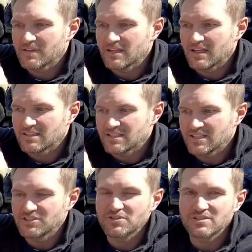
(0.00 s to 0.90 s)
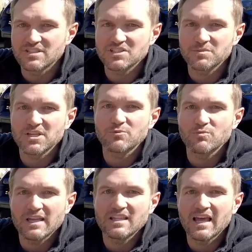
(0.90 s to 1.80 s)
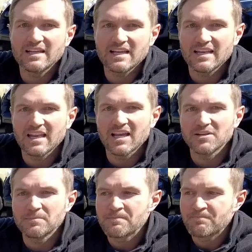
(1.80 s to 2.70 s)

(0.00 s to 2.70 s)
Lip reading: it's easier to see. It's sort of like red light at night.